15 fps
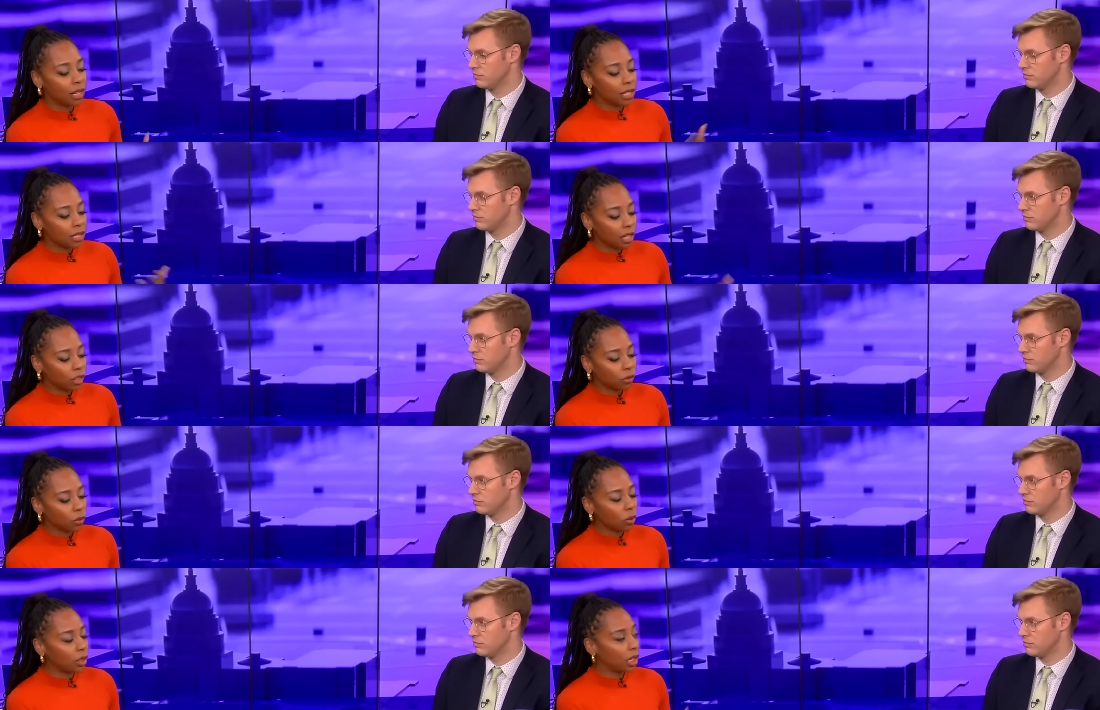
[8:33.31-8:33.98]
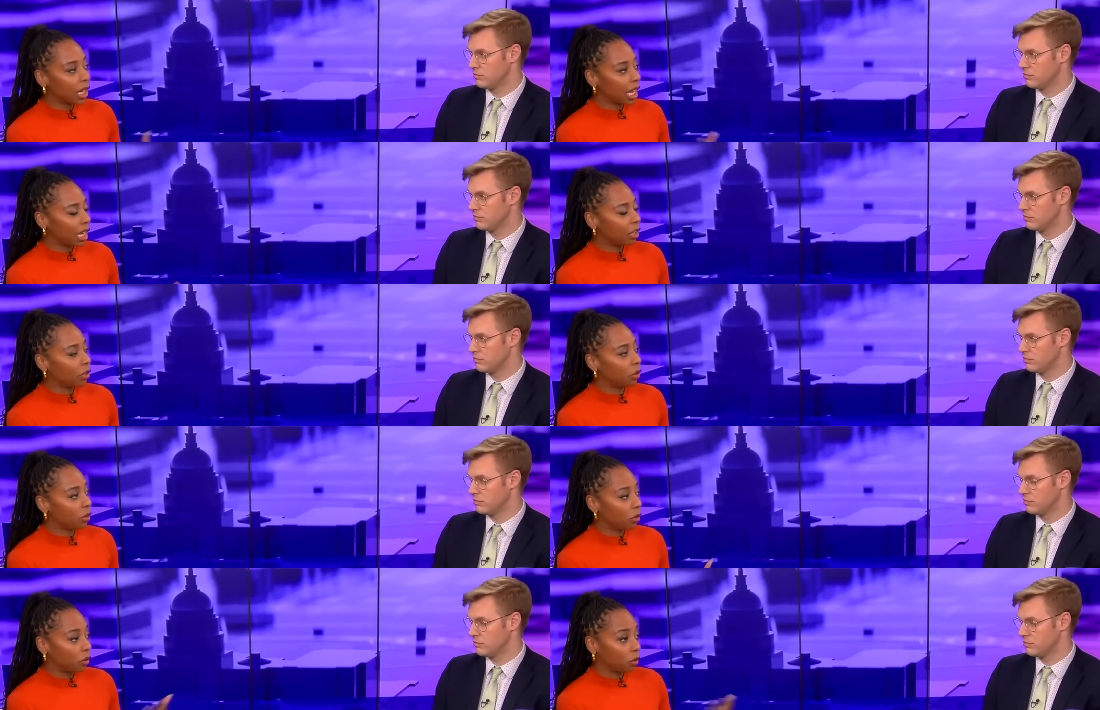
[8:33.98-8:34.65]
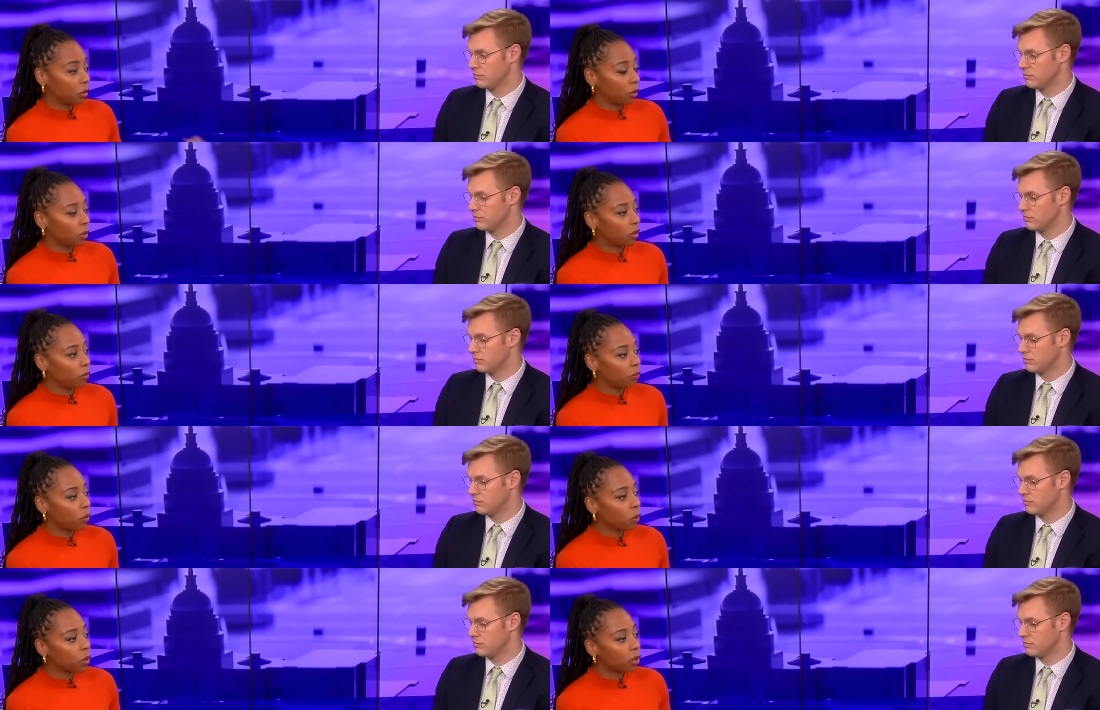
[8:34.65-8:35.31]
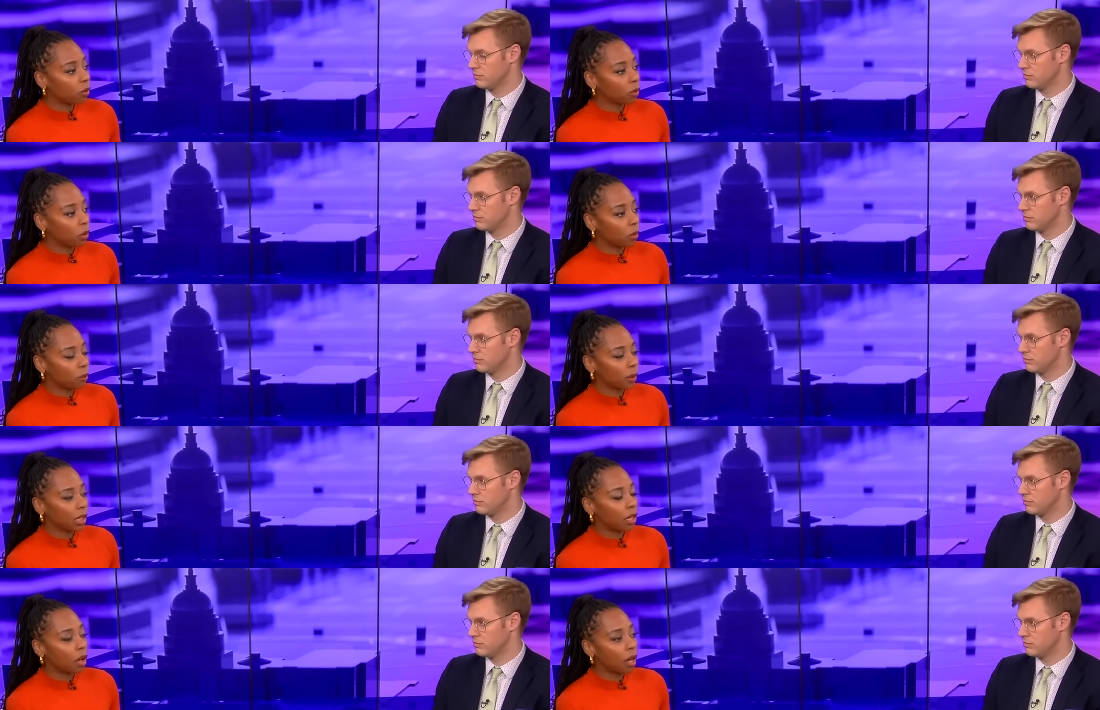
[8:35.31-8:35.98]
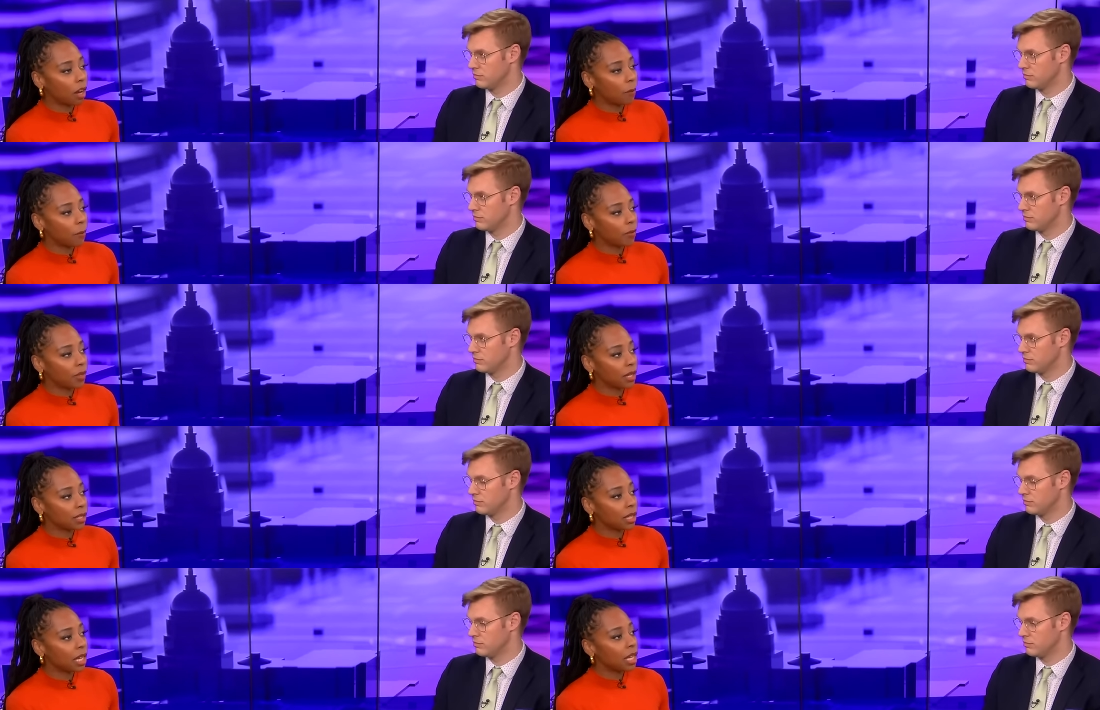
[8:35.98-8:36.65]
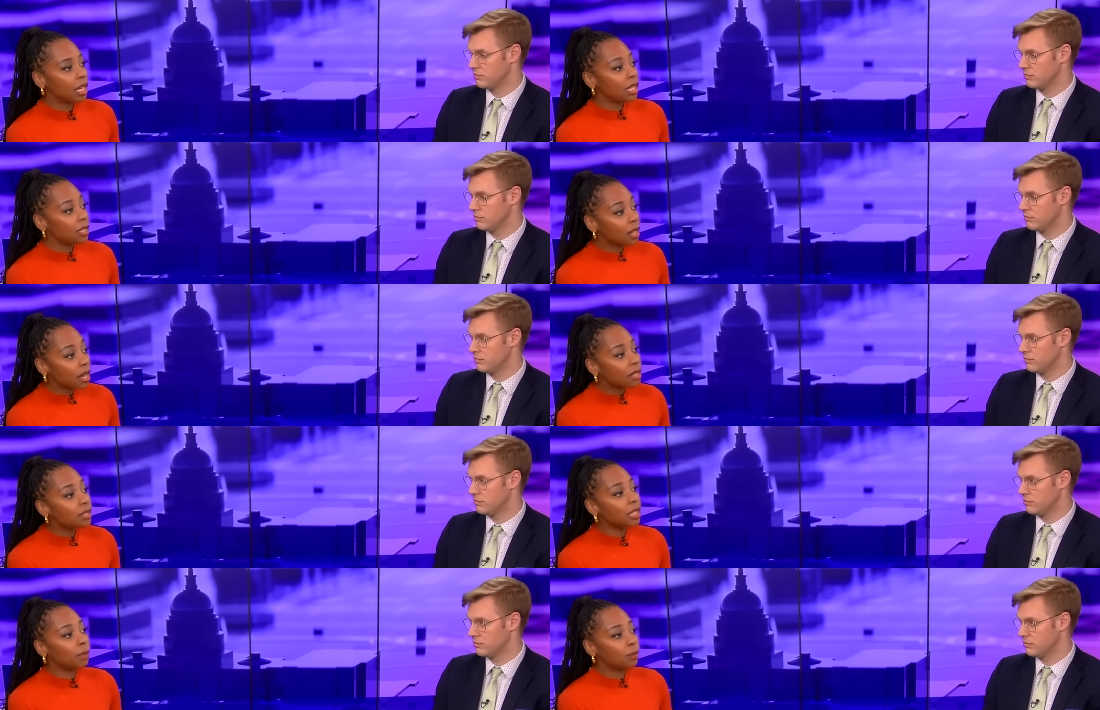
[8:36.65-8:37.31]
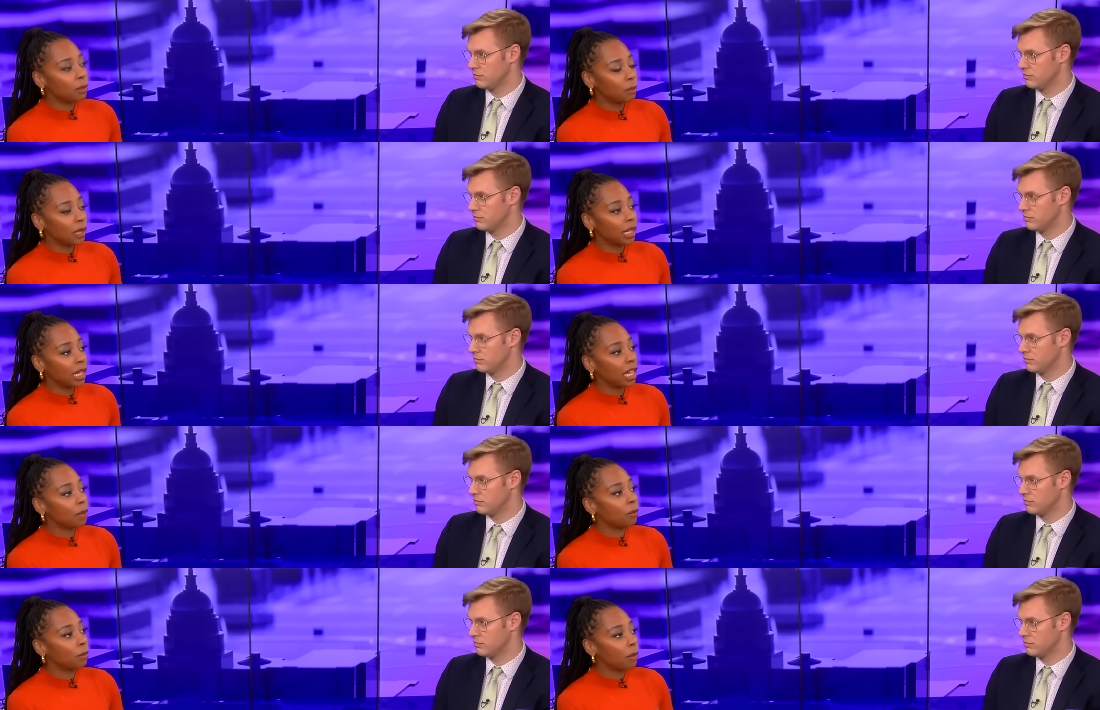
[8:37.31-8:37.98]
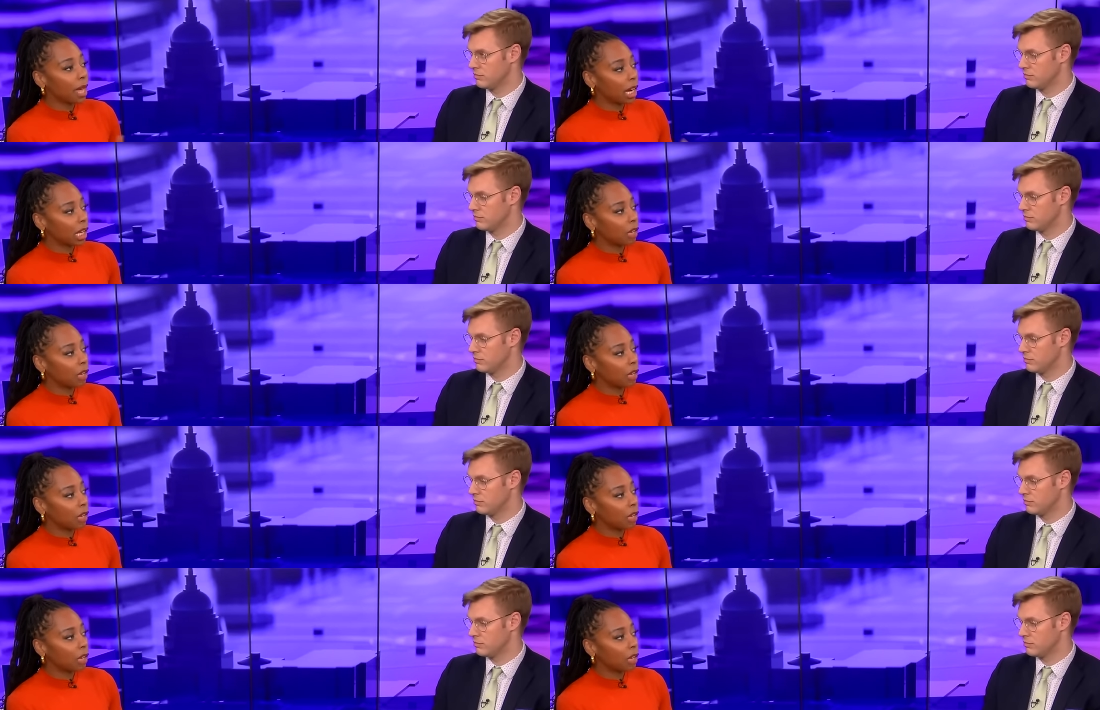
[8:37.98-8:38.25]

Speaker 1: a ten-year-old, an eight-year-old, and a four-year-old being caught up in this does seem to be emblematic